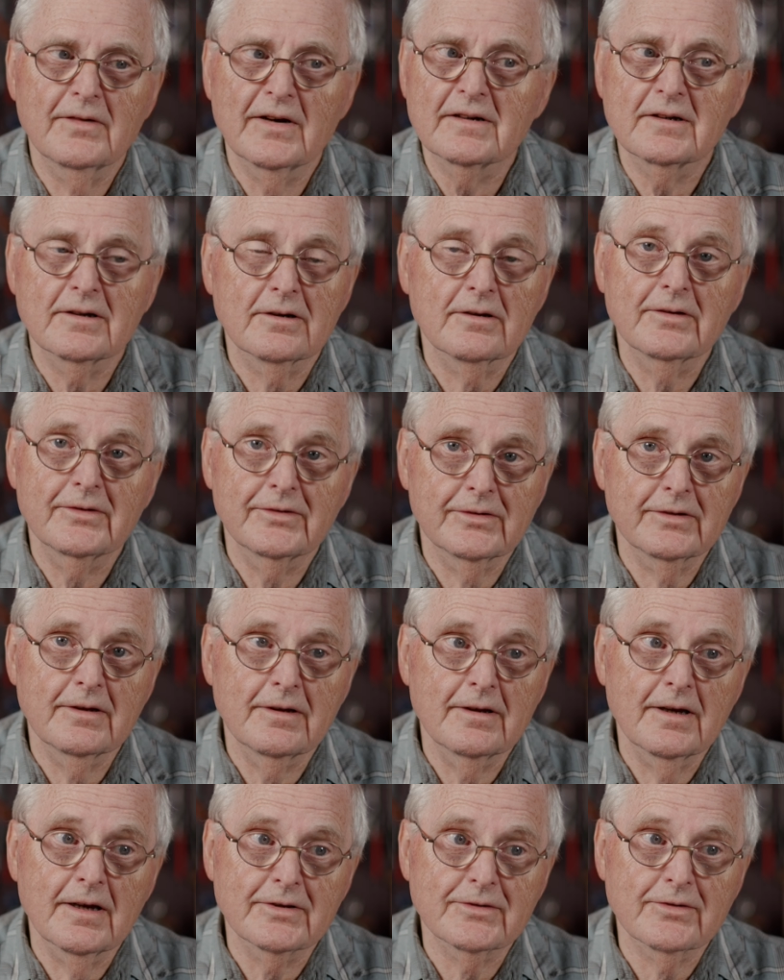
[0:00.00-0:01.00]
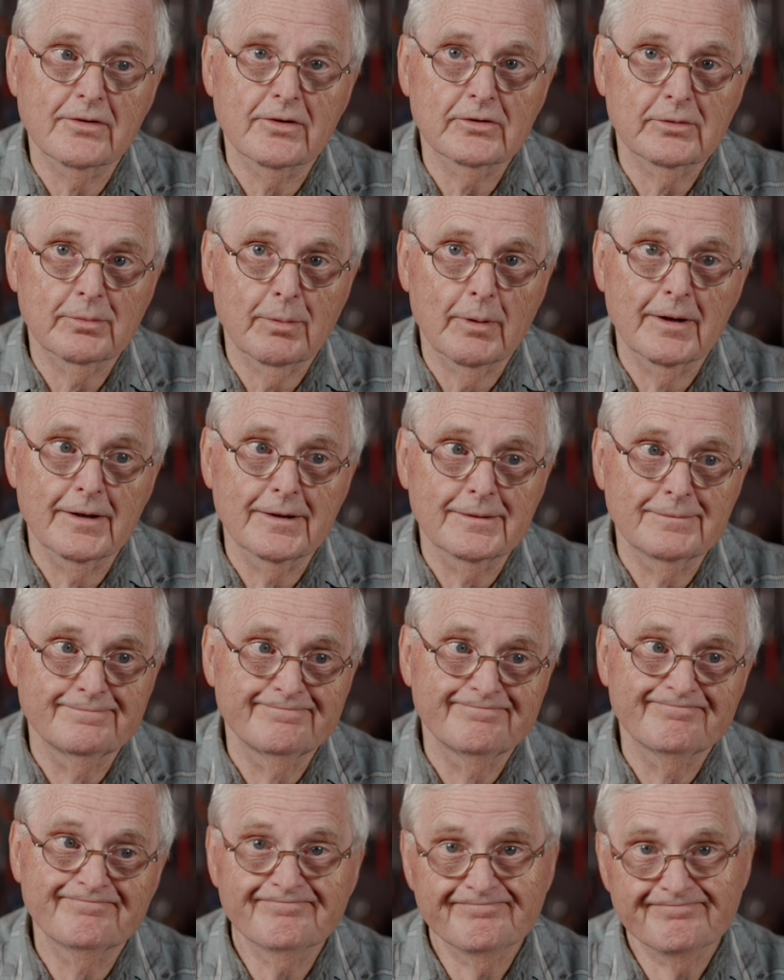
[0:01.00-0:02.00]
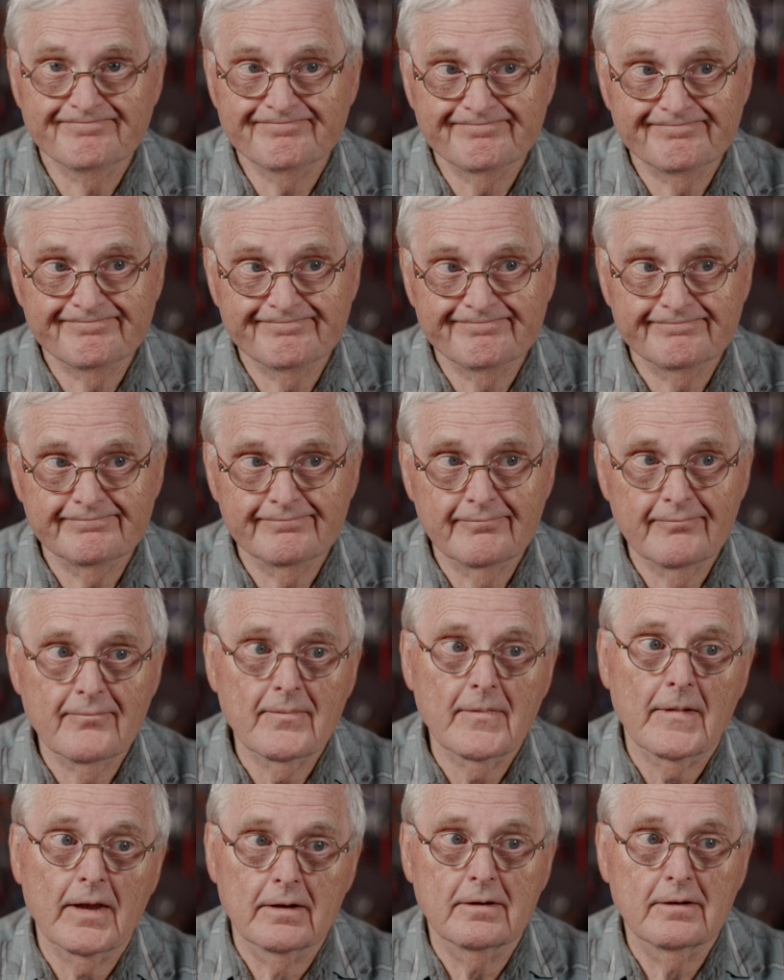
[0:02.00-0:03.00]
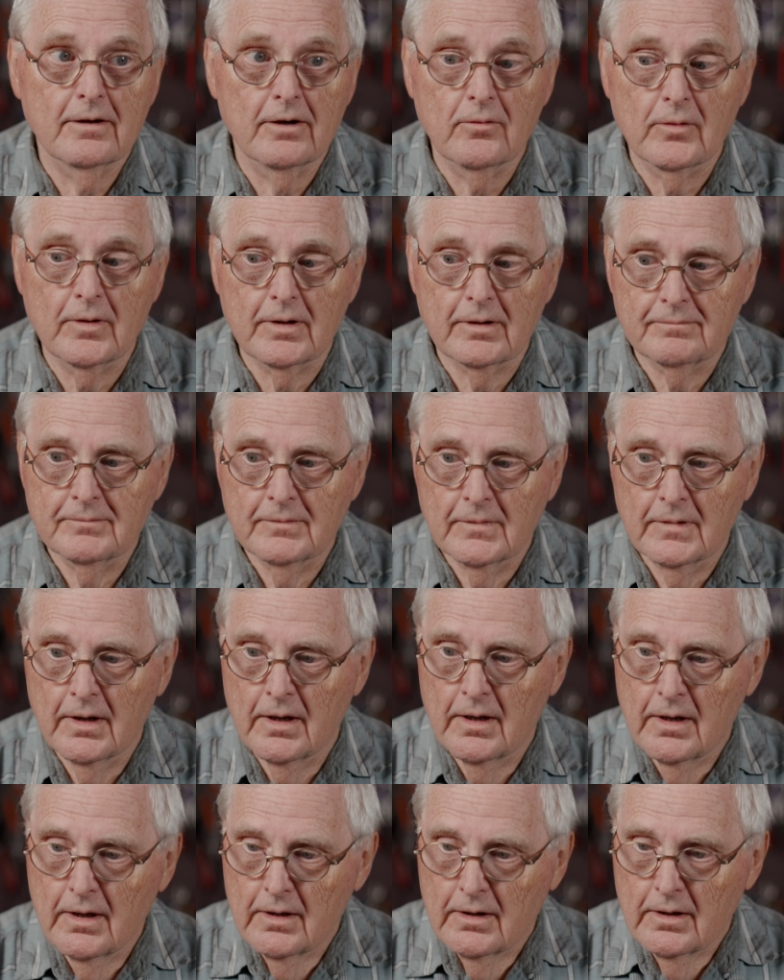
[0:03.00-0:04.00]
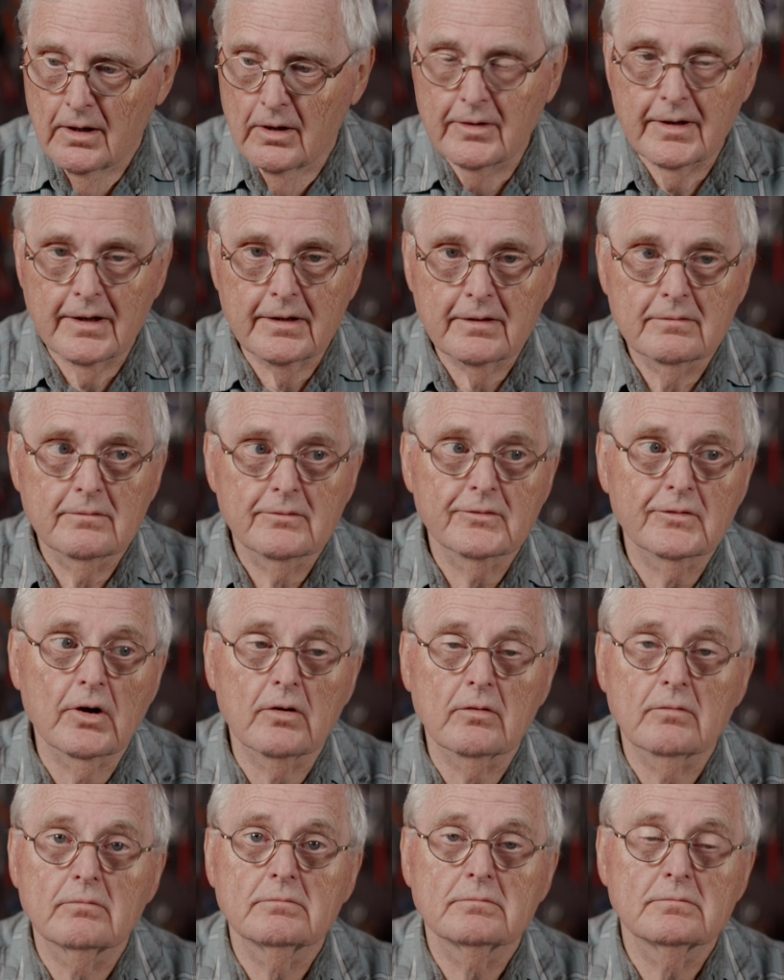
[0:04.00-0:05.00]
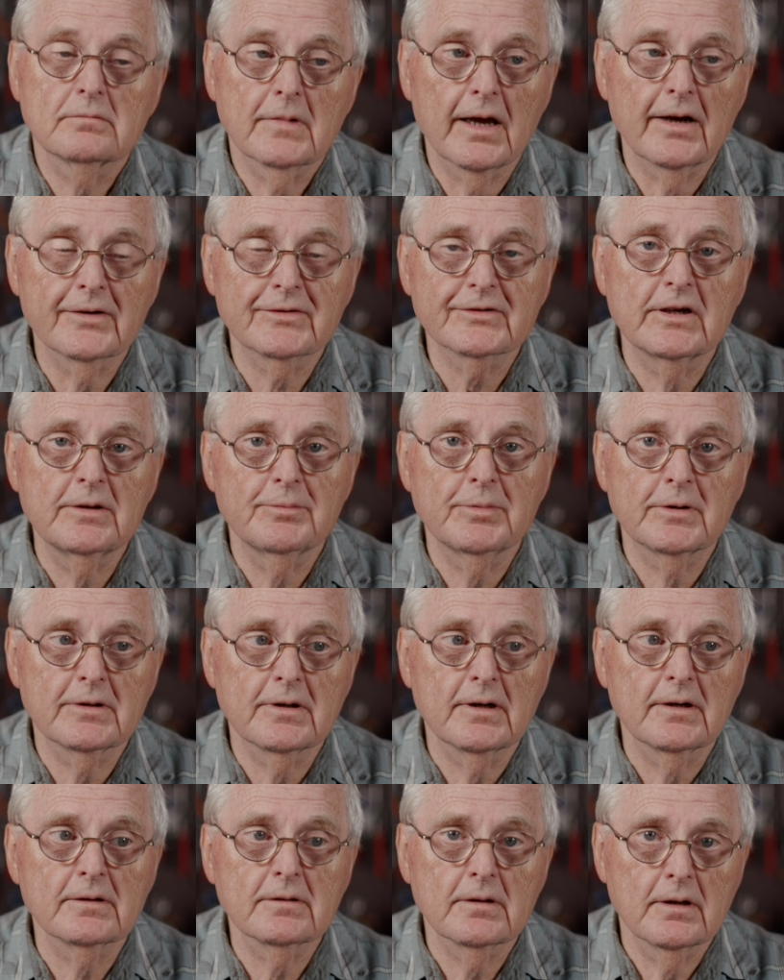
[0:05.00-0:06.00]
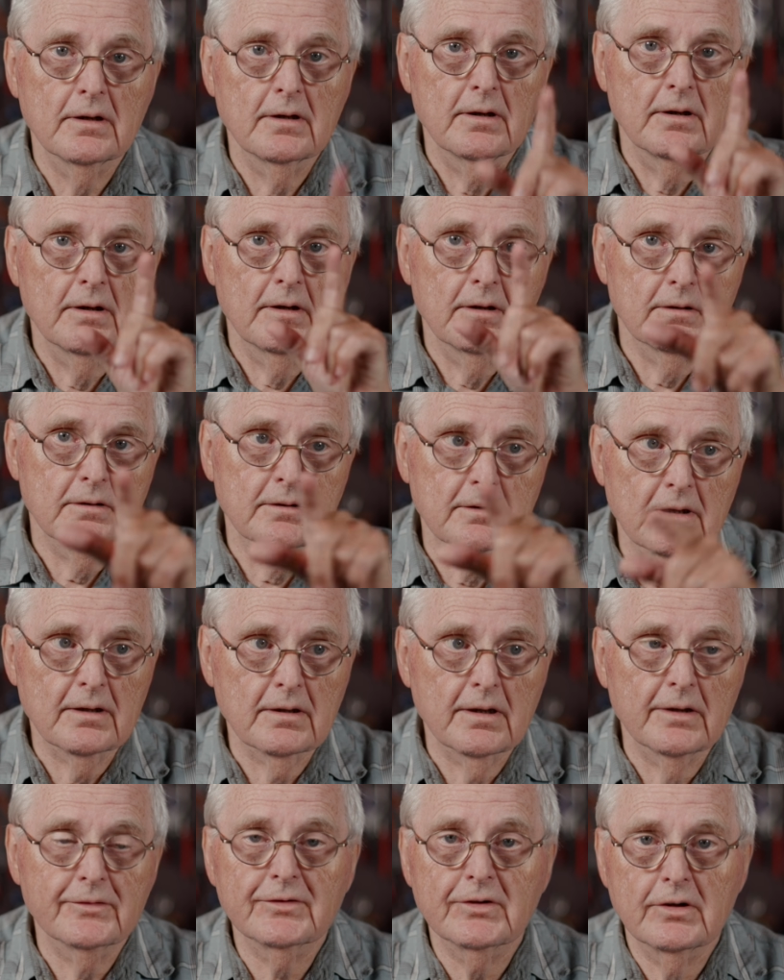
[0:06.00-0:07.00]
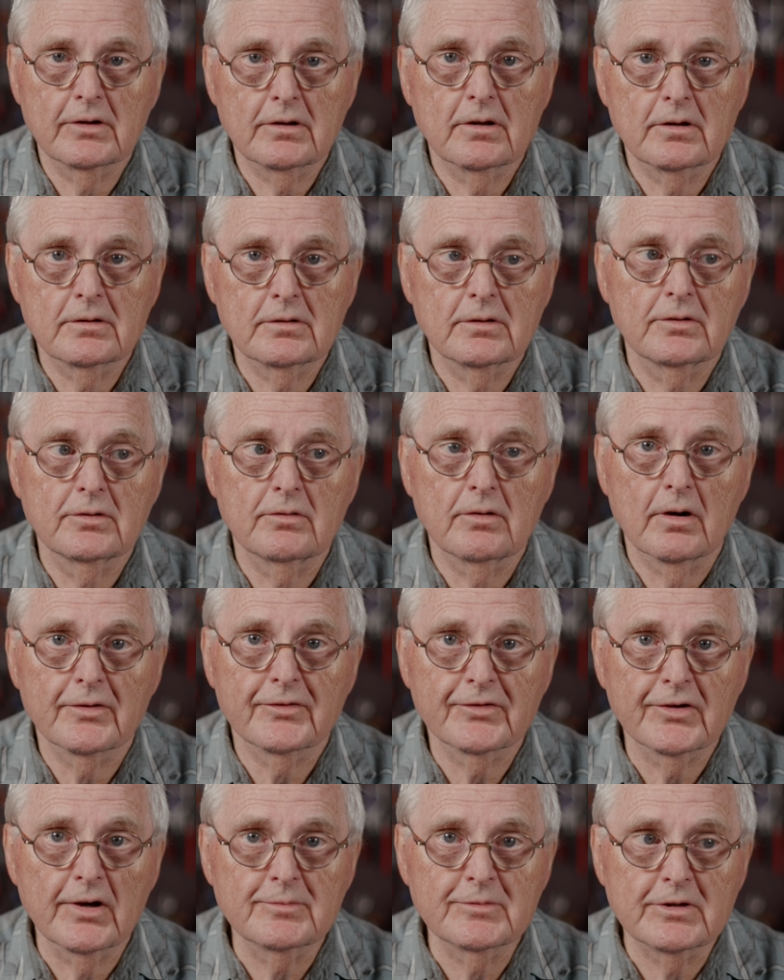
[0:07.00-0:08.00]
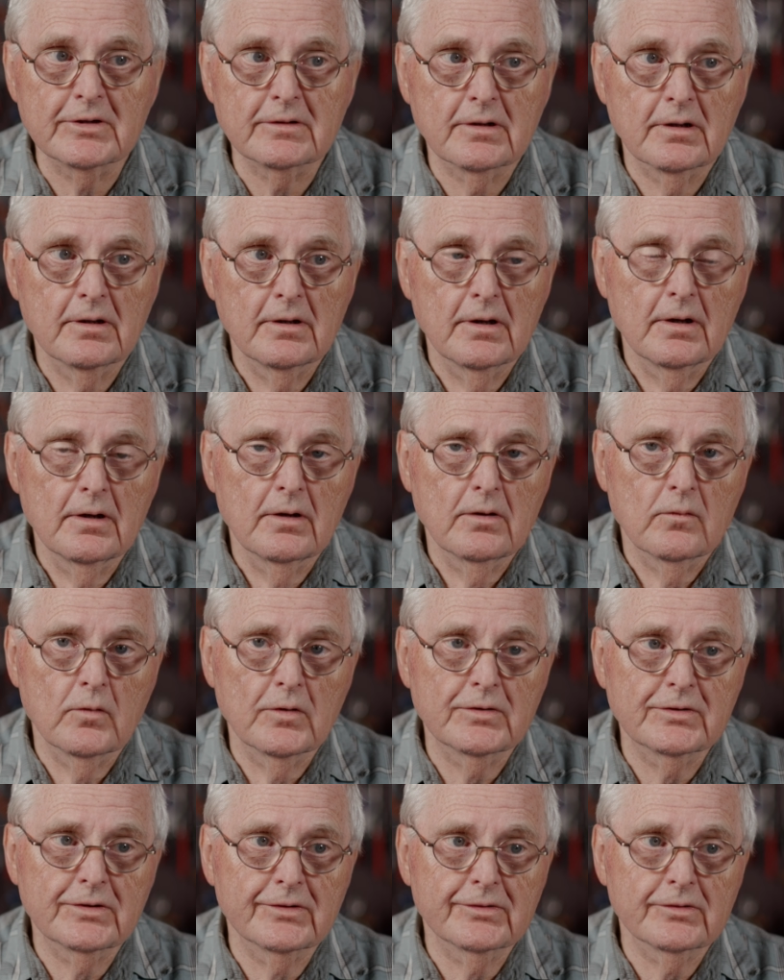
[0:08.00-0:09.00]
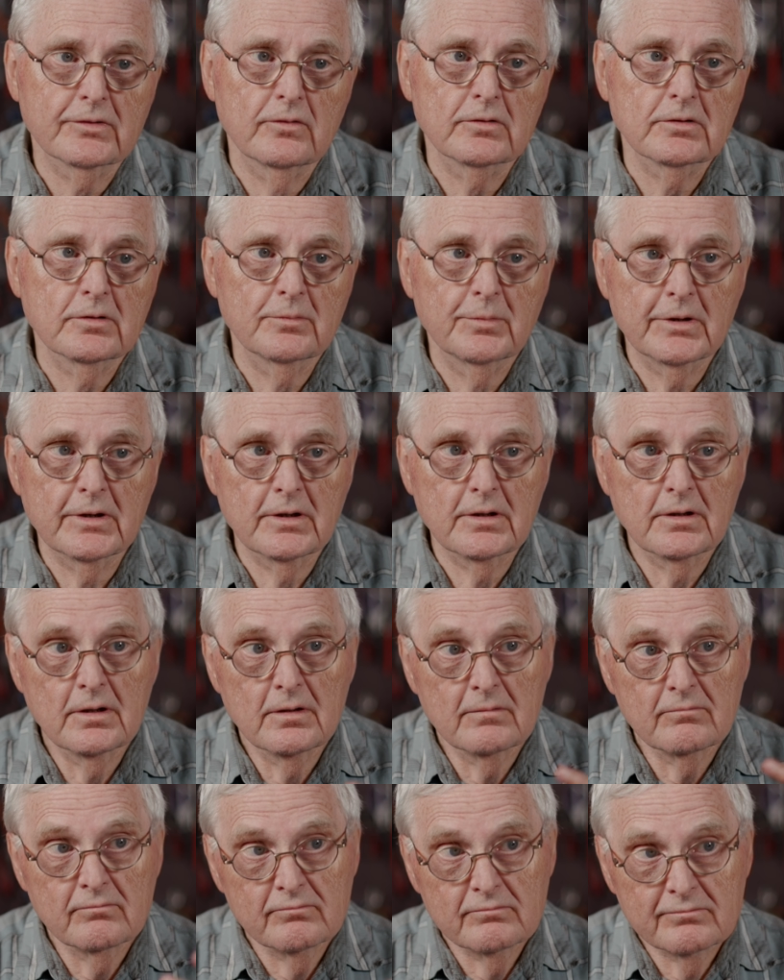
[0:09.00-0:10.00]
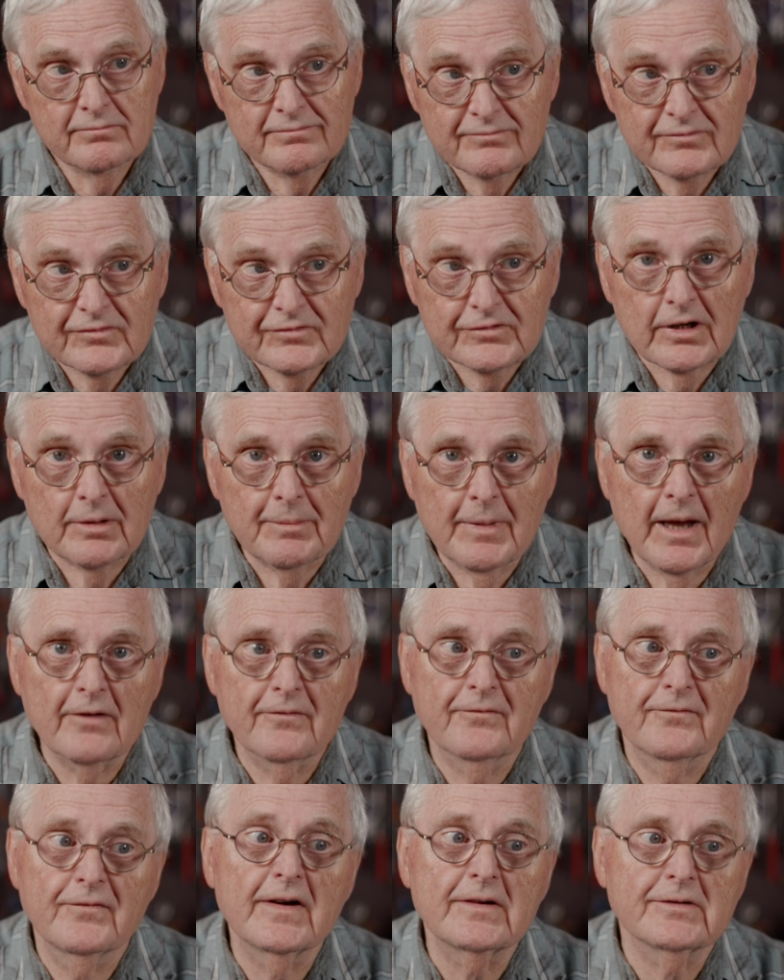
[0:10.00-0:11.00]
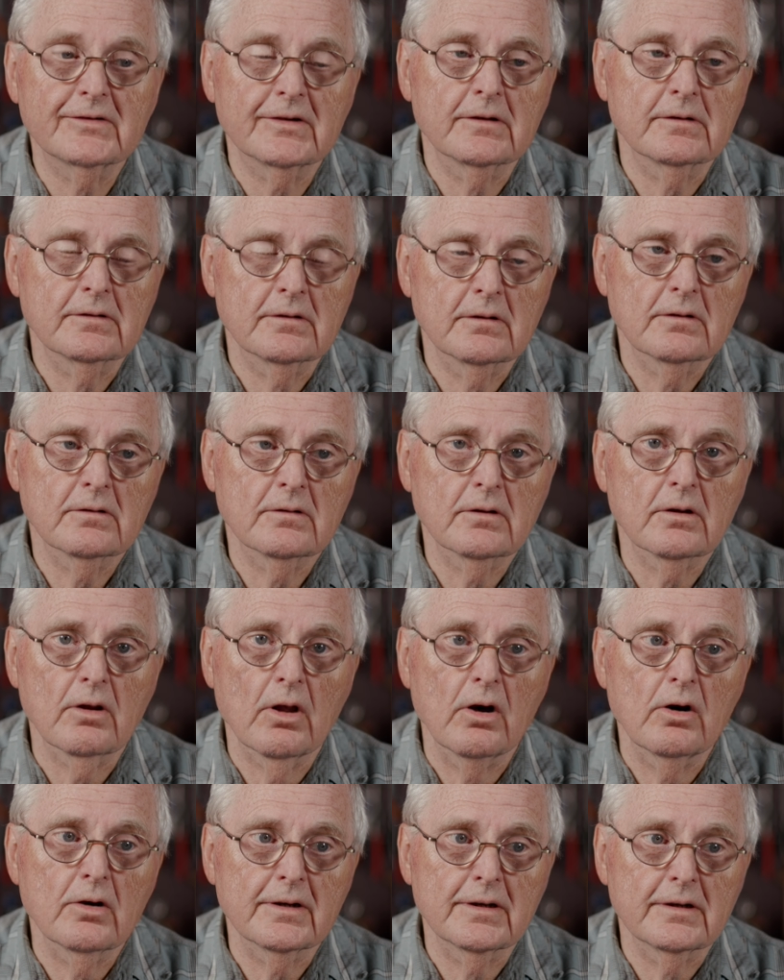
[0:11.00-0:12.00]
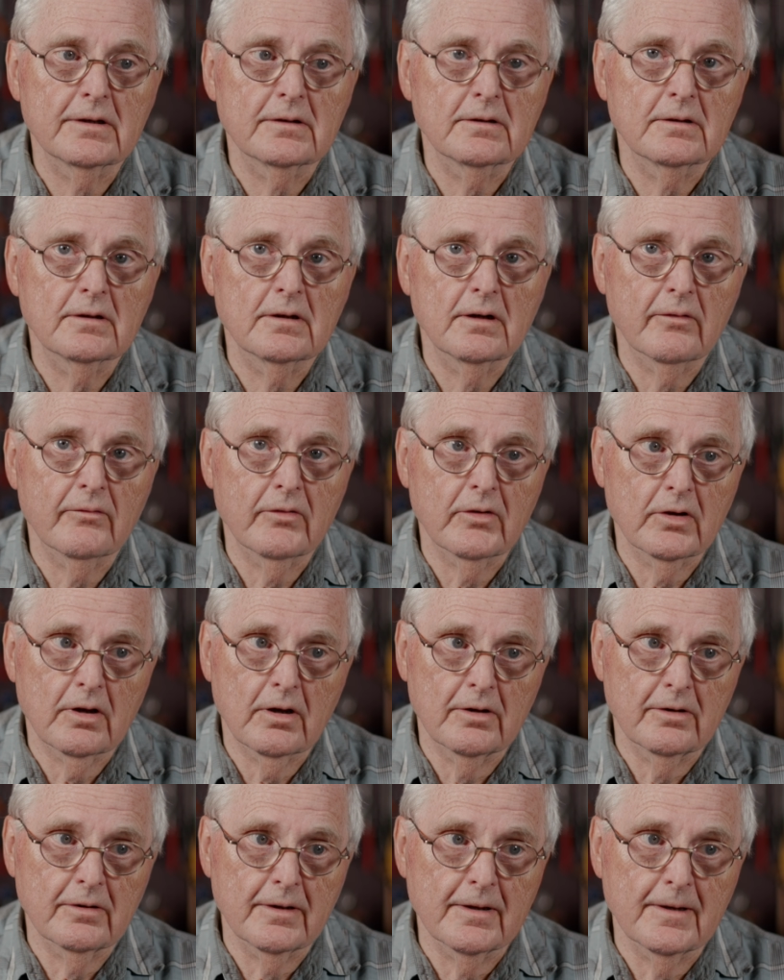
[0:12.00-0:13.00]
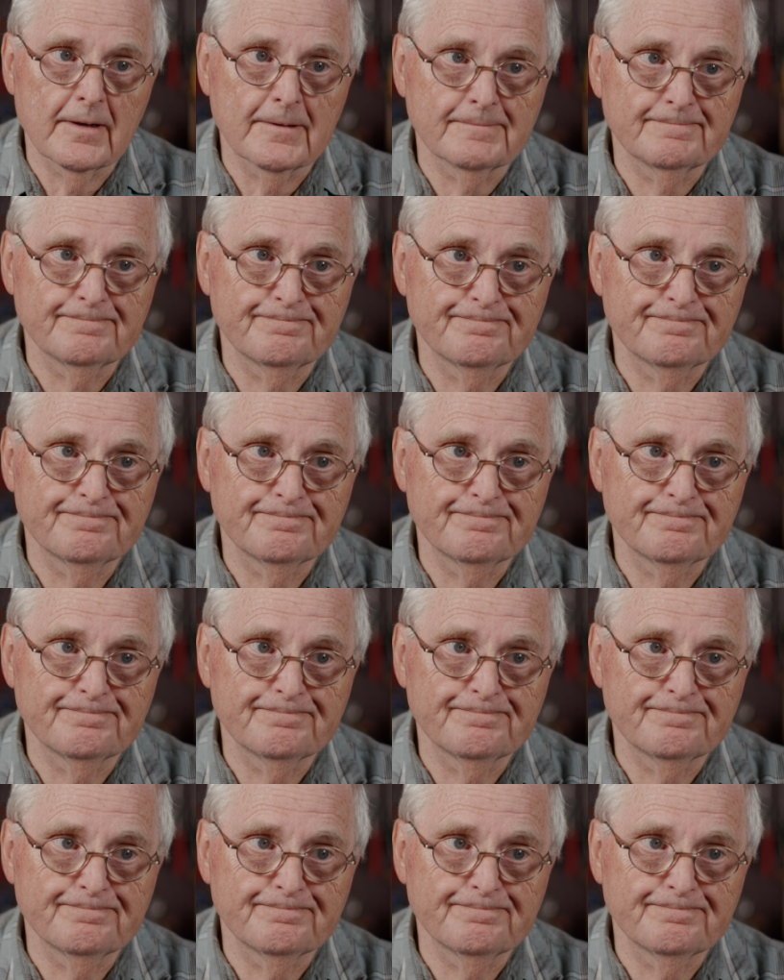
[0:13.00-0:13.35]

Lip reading: I could only see the Astros play. Oh well. Okay, so housekeeping done. Now let's get on to our subject, which is going to be somehow fixing the long end of the clarinet.